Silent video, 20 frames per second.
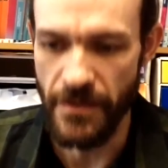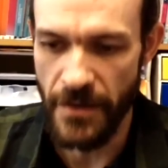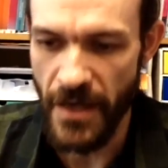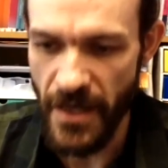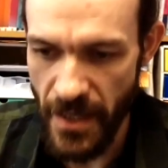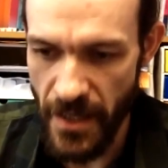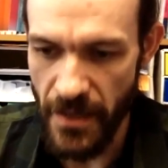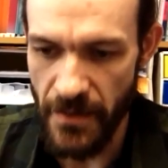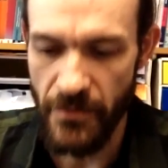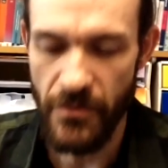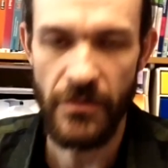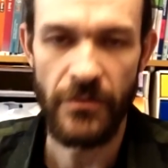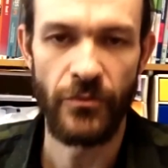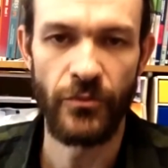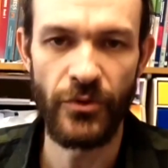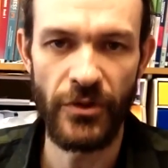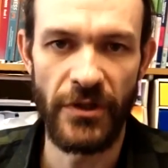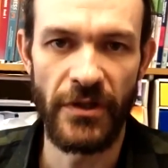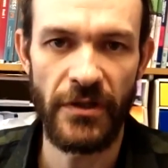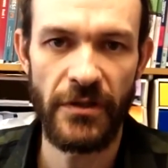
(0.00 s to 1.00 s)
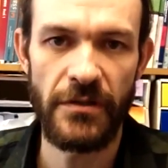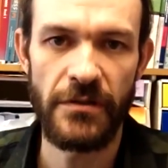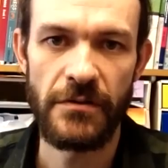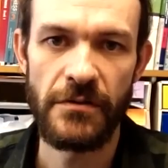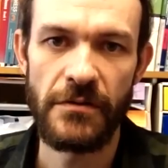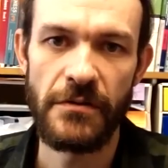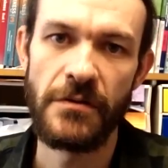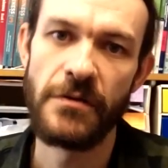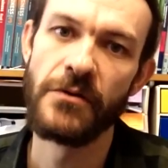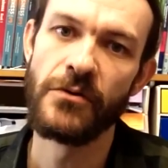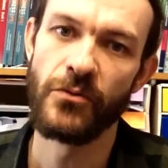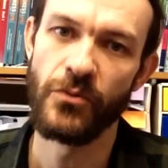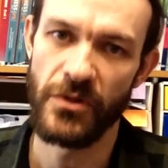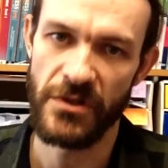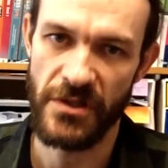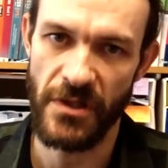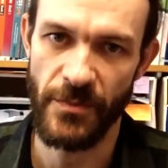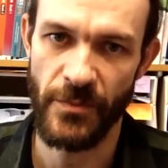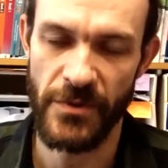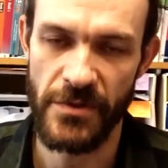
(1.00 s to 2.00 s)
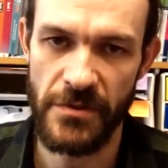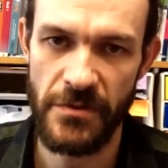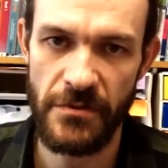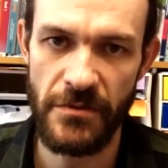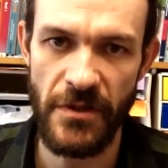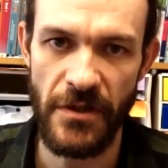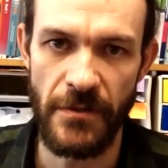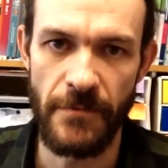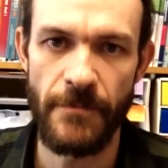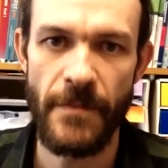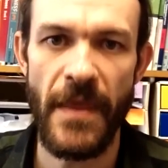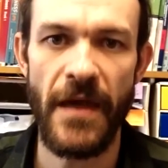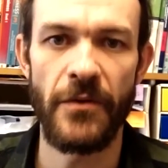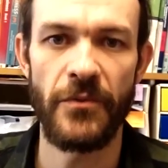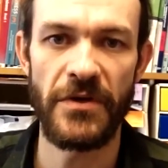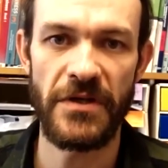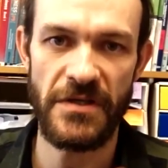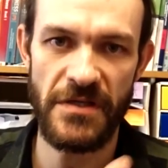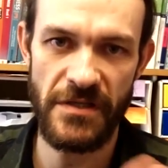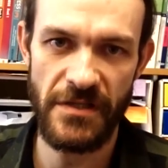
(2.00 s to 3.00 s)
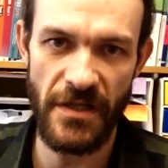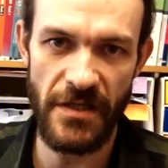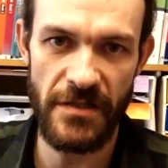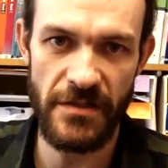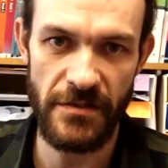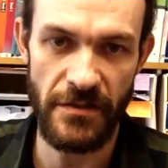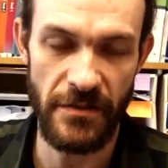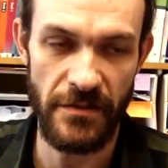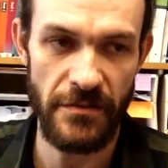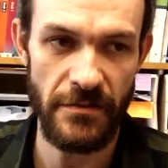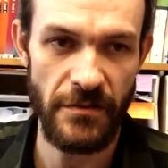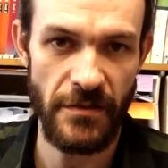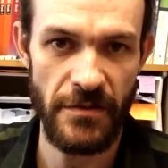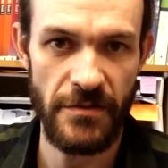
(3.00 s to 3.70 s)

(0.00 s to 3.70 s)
their work was up on screen and we discussed it.